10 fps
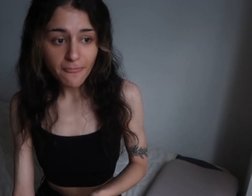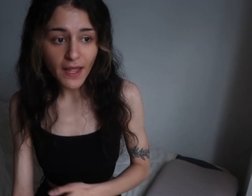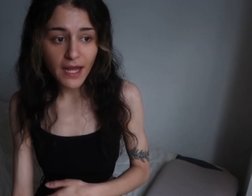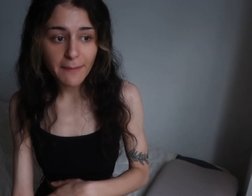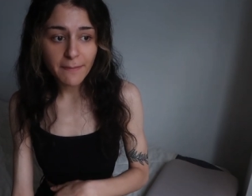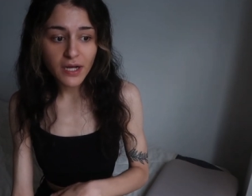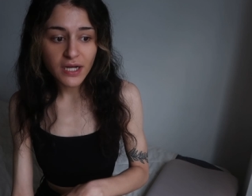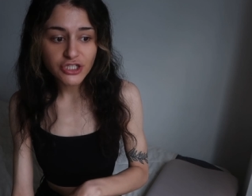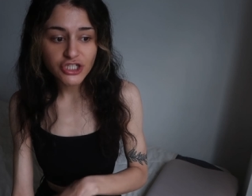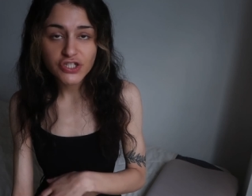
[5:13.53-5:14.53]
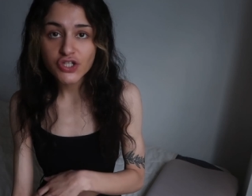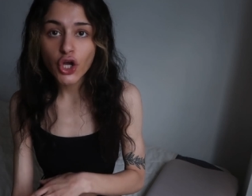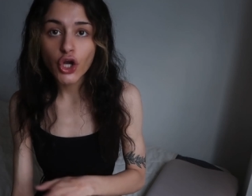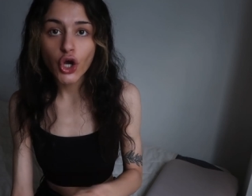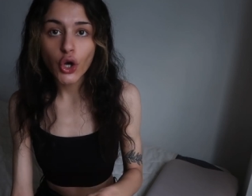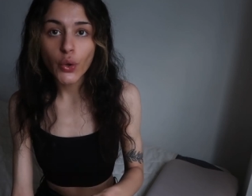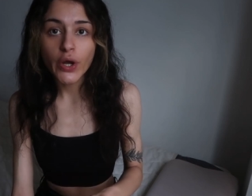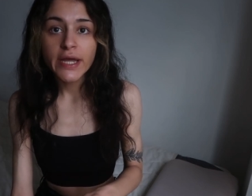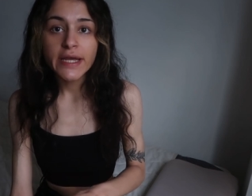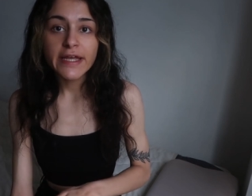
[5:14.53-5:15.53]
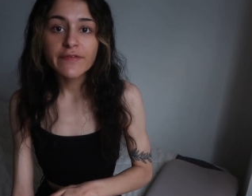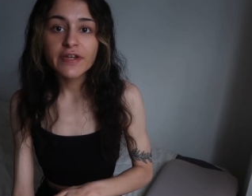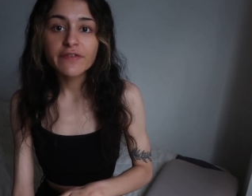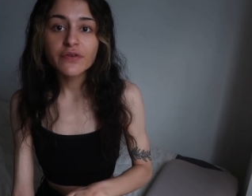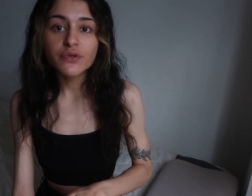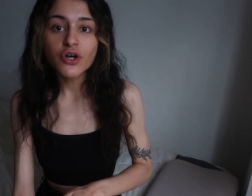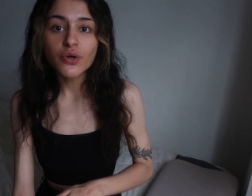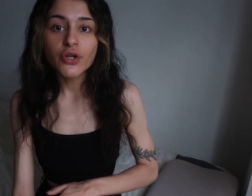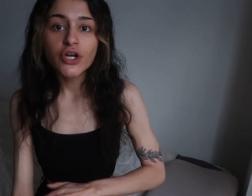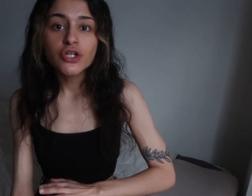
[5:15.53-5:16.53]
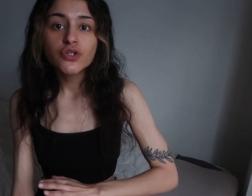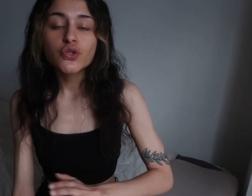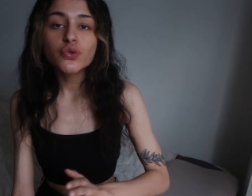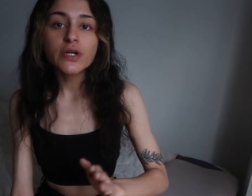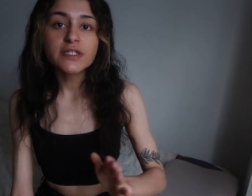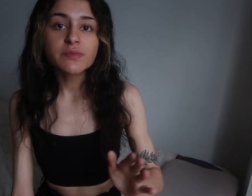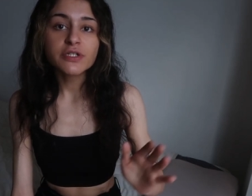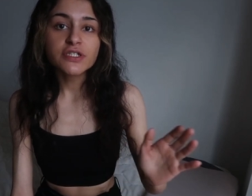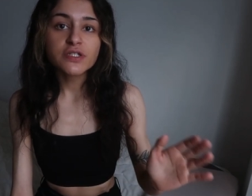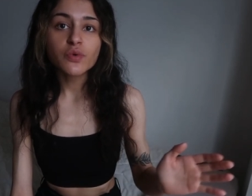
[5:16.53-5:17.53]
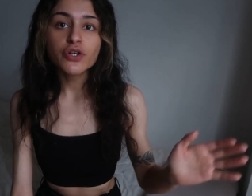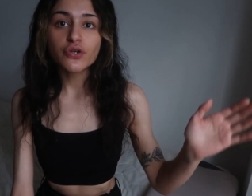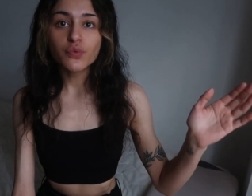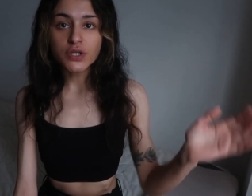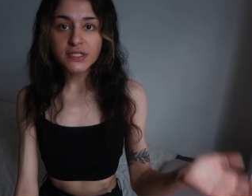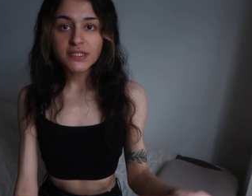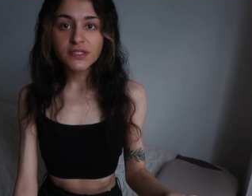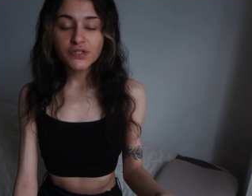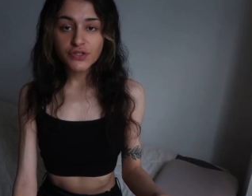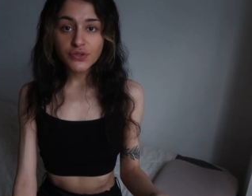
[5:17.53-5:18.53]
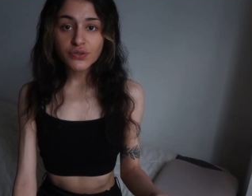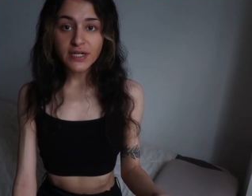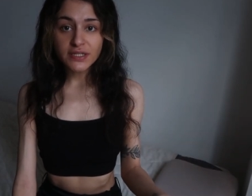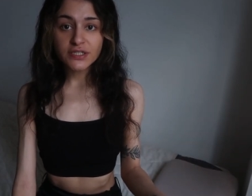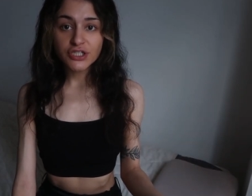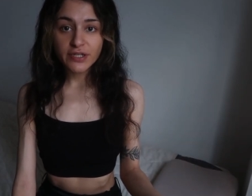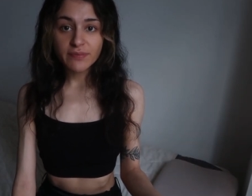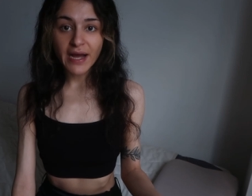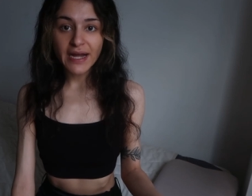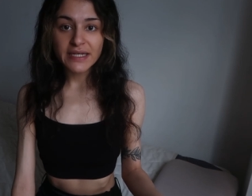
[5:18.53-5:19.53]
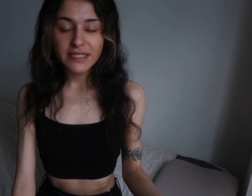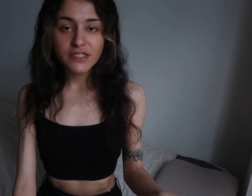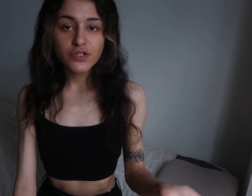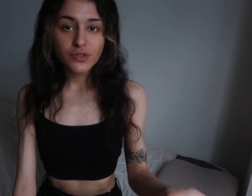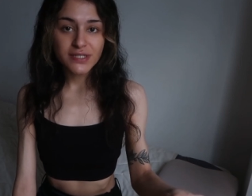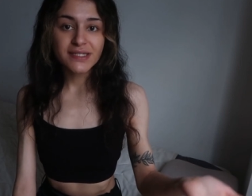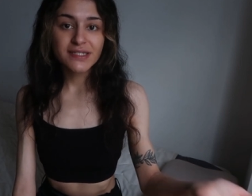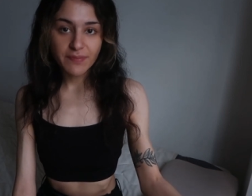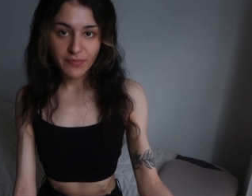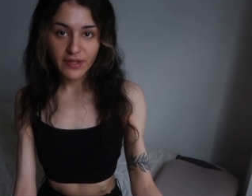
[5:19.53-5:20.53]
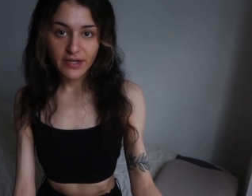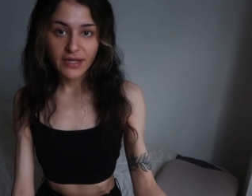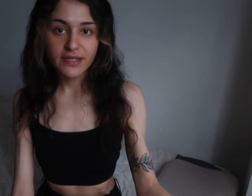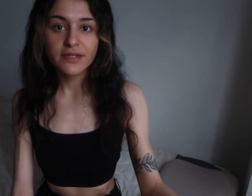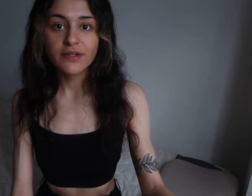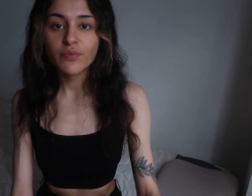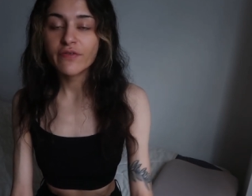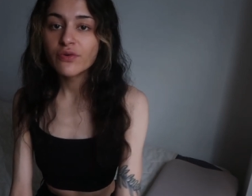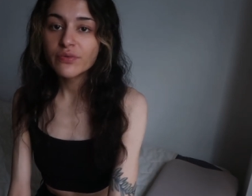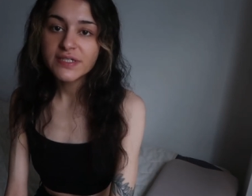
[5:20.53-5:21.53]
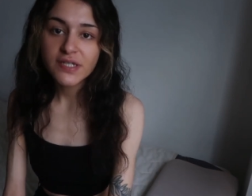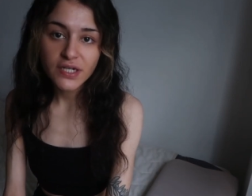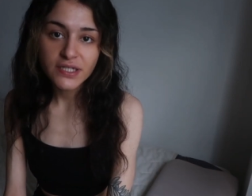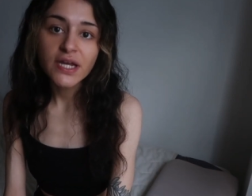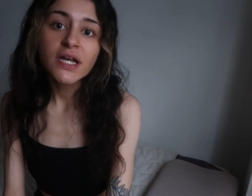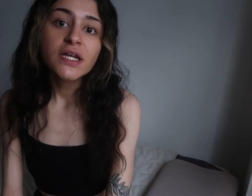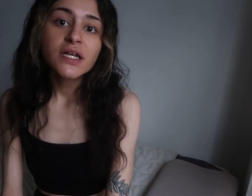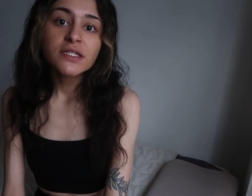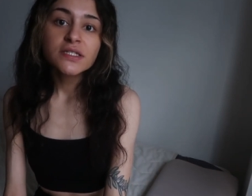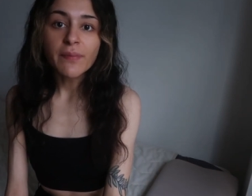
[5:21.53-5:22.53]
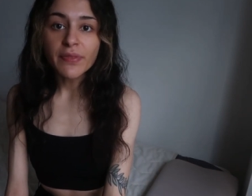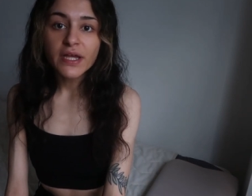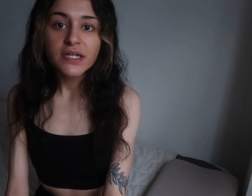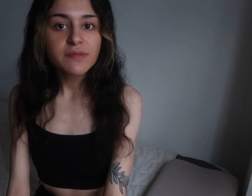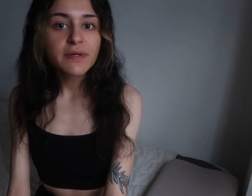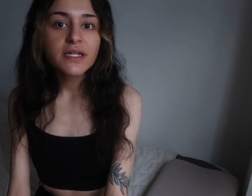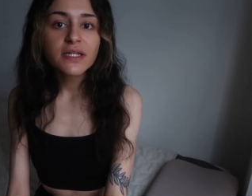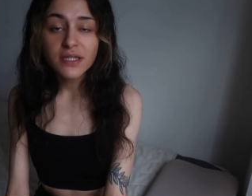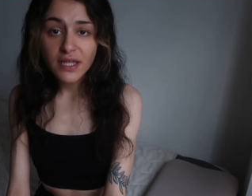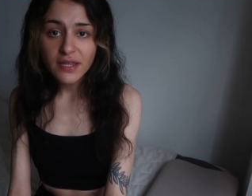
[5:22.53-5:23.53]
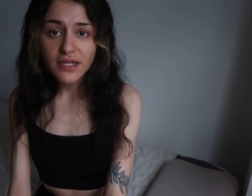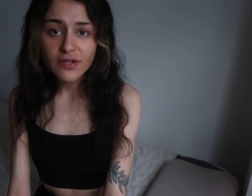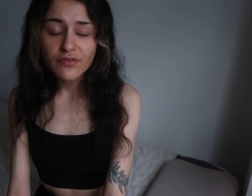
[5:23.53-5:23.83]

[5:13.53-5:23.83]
Um, just go even if you don't do as much as what you wanted to do at the gym at least you did something and we've always heard something is better than nothing